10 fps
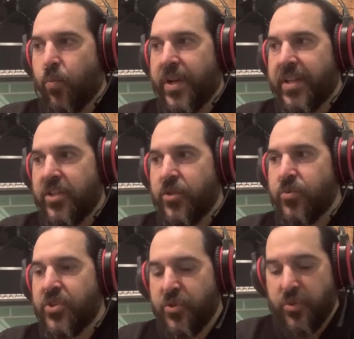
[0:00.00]
what
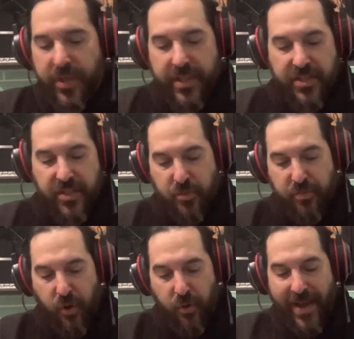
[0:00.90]
you do is you
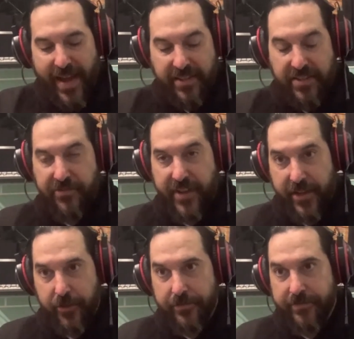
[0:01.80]
pull back the
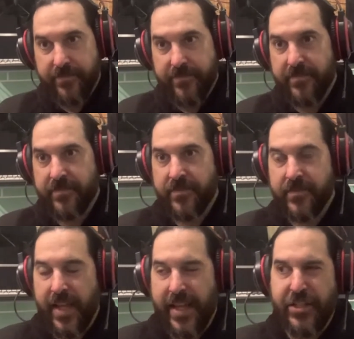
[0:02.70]
veil
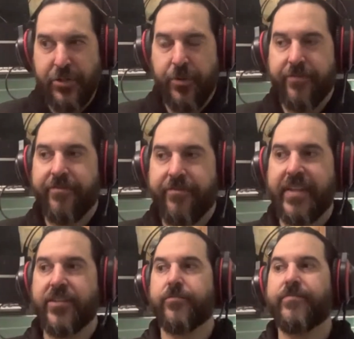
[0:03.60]
and you
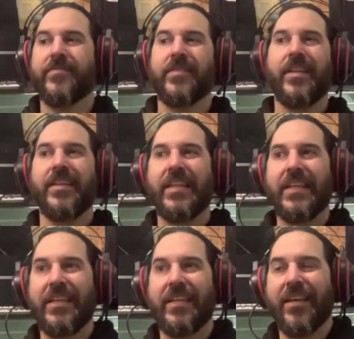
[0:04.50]
reveal
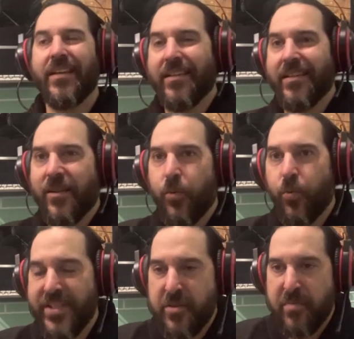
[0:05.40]
the
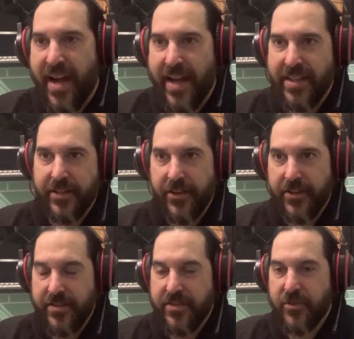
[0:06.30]
wizard behind the
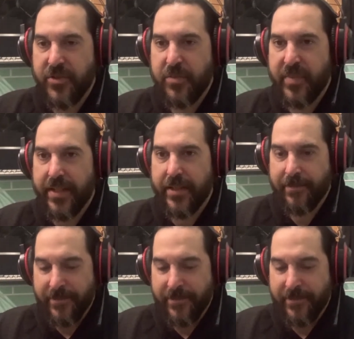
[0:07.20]
curtain, so to speak.